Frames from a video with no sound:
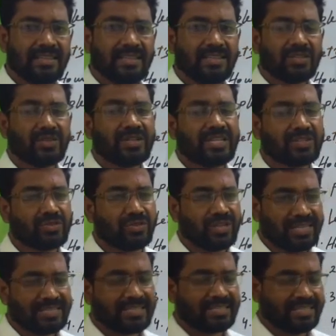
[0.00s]
So dear
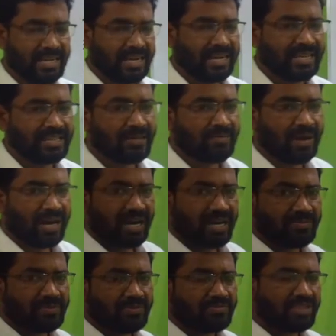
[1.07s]
students, generally the
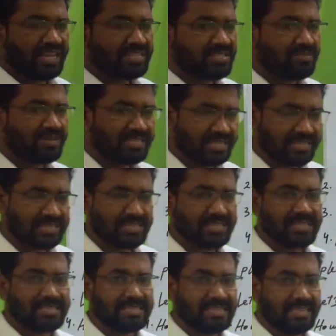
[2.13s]
verb of the exclamatory
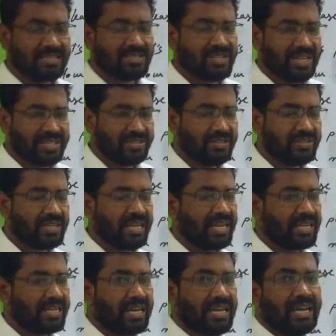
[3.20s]
sentence is settled
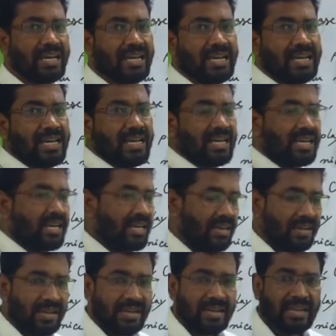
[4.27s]
at the
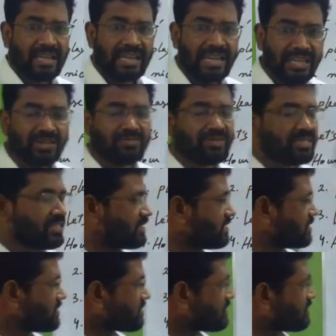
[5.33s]
end of the
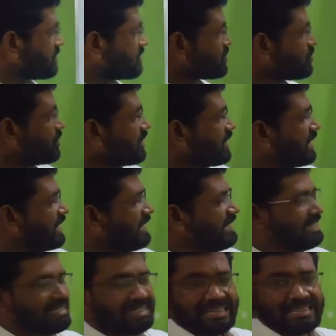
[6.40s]
sentence. So
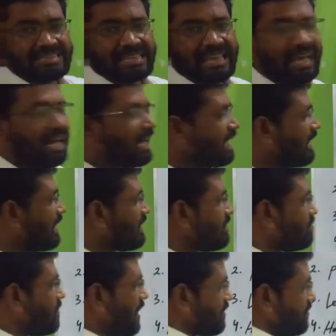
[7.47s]
is a
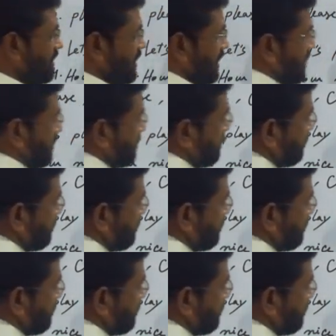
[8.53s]
verb here.